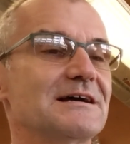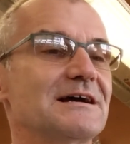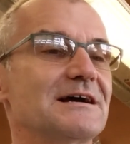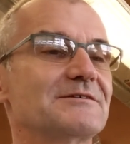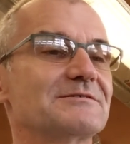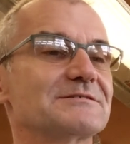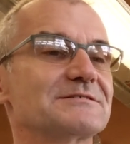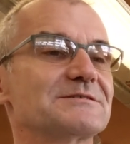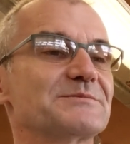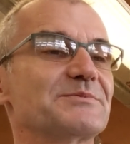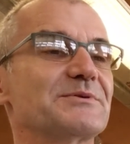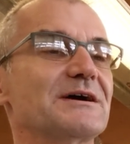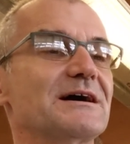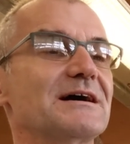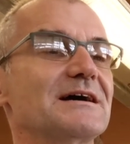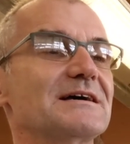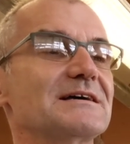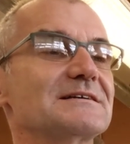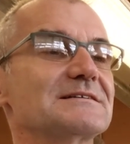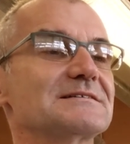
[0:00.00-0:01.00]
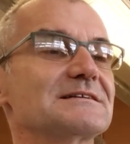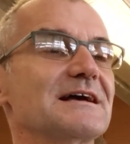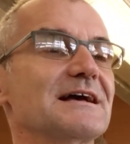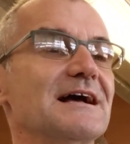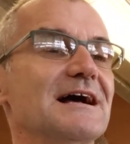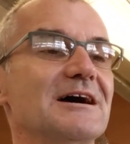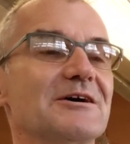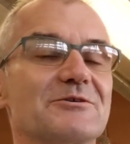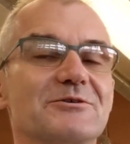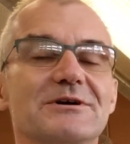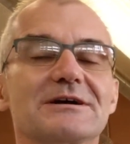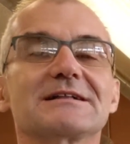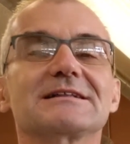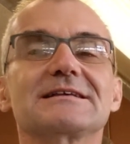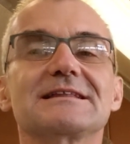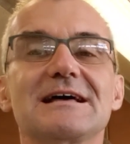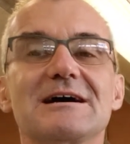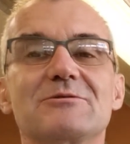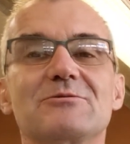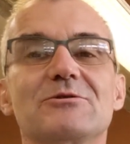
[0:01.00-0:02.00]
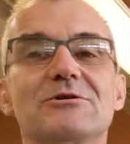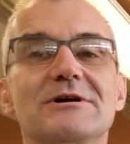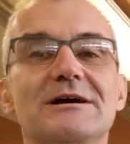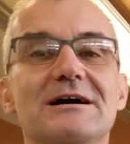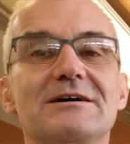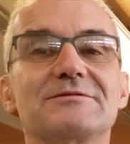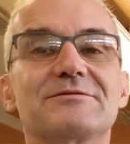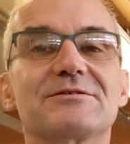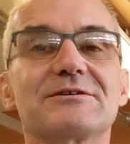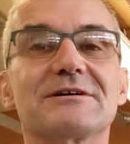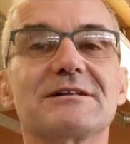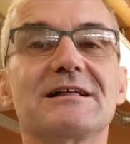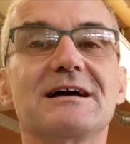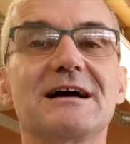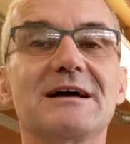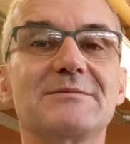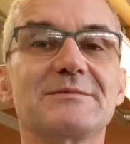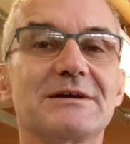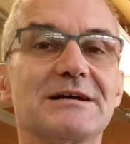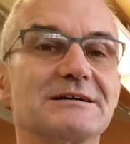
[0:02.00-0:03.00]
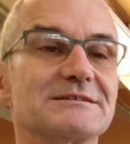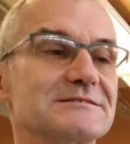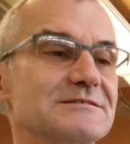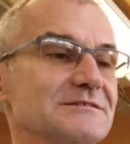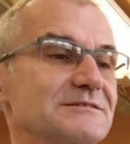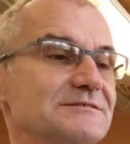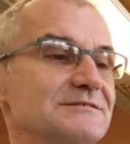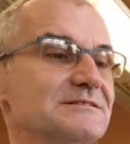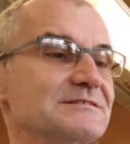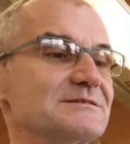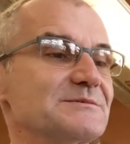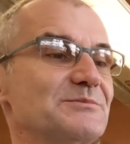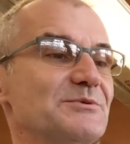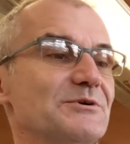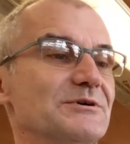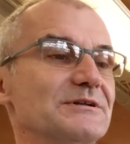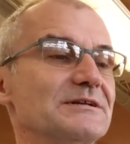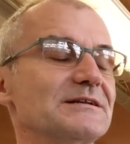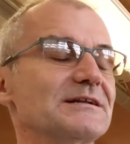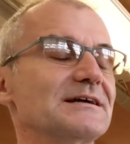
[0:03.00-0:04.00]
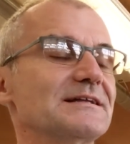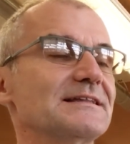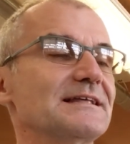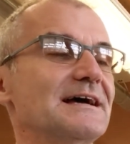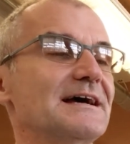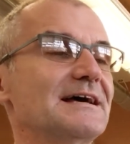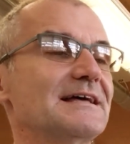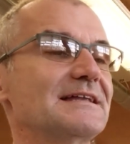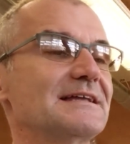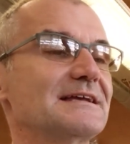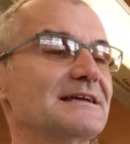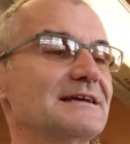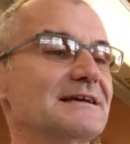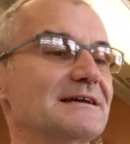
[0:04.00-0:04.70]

I was surprised how quickly that wore out for climbing. I was a little disappointed on that,